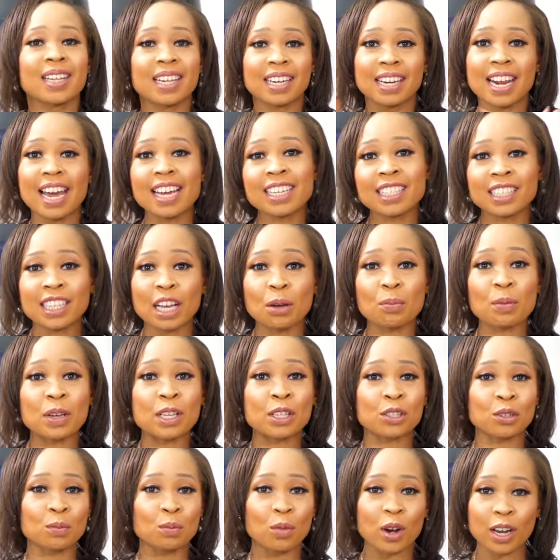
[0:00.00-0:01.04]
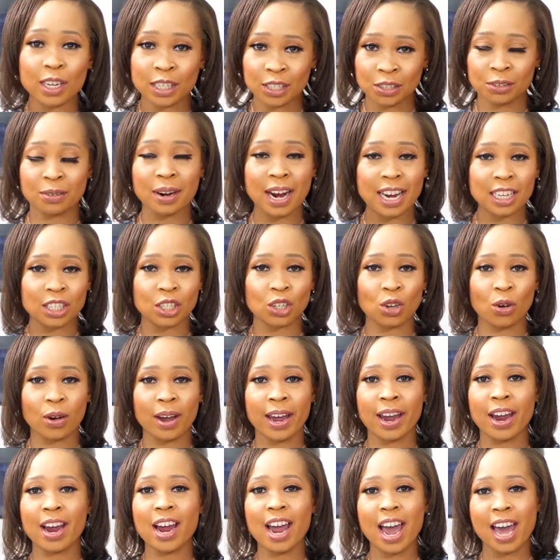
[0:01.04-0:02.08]
next step is to moisturize your
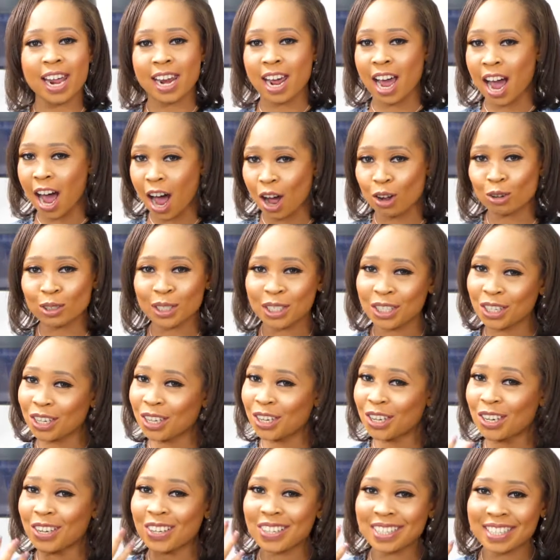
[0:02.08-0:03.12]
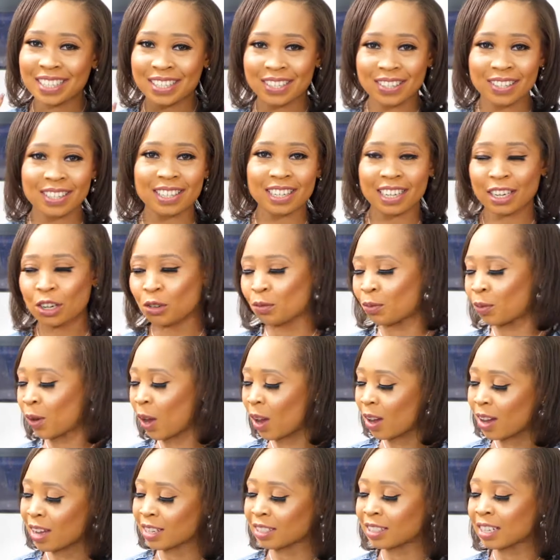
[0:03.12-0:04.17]
hair. And how do you do that? Of
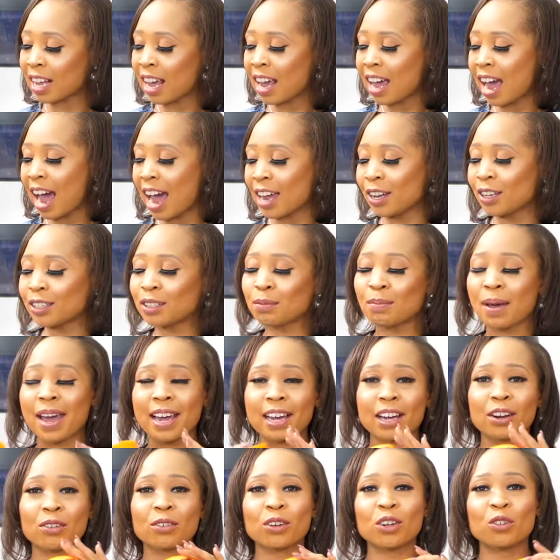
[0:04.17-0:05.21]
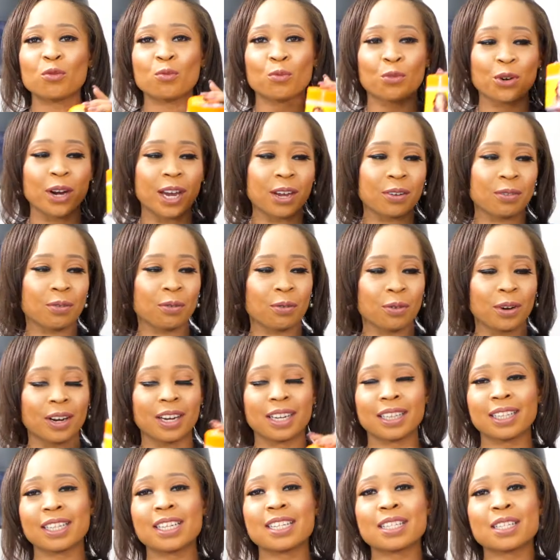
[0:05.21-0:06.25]
course, I use MegaGrowth Break
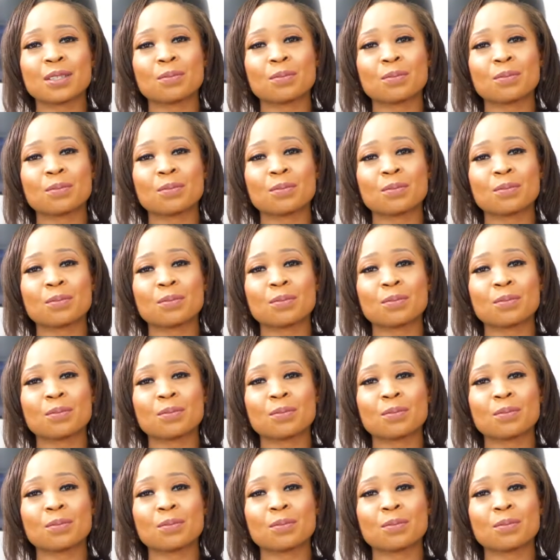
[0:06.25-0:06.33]
Free. This